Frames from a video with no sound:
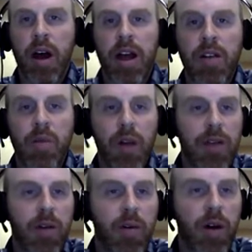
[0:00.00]
I just want to
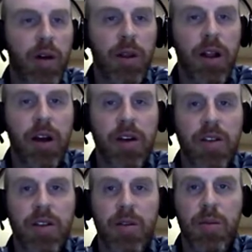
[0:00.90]
give a quick plug
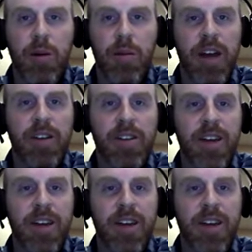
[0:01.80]
to Promega's